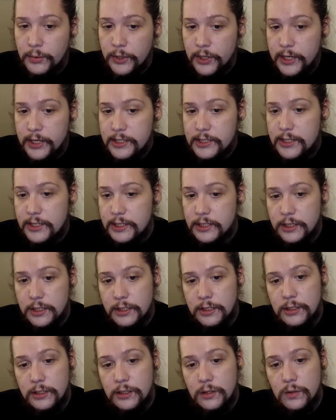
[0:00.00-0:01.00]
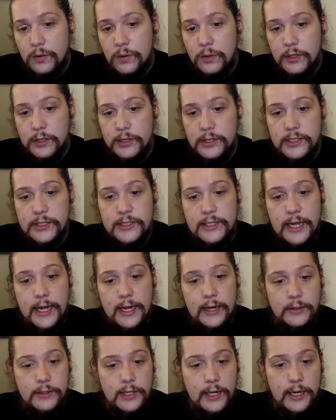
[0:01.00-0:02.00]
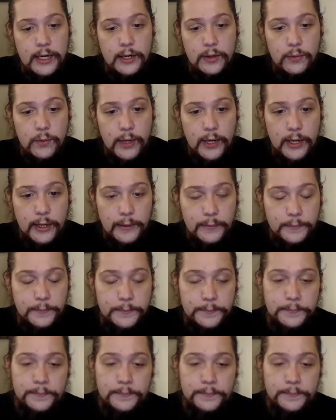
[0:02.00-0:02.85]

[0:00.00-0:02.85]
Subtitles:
but as he turned the corner, the sound died away.